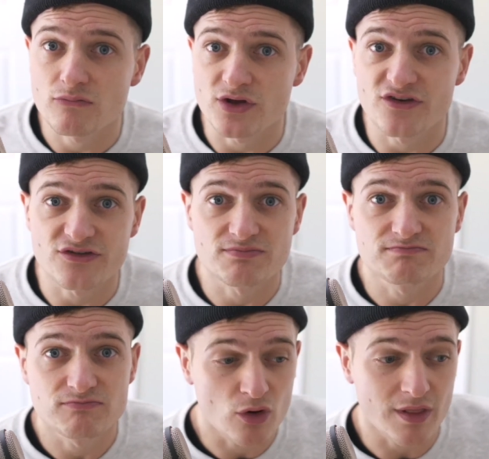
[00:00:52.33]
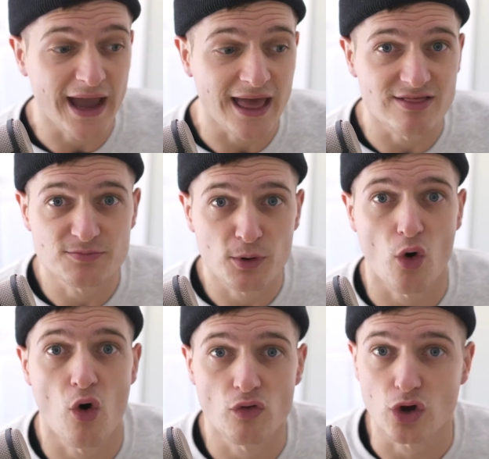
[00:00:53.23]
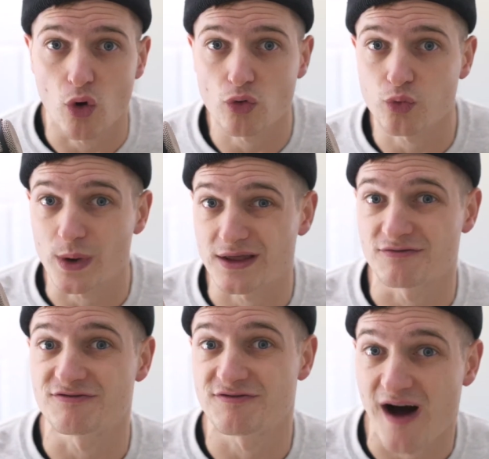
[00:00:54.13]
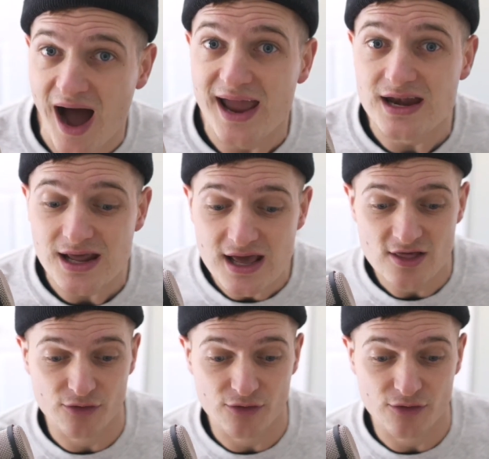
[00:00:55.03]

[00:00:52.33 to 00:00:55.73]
We just we're like, hey, let's put all the gold we can find,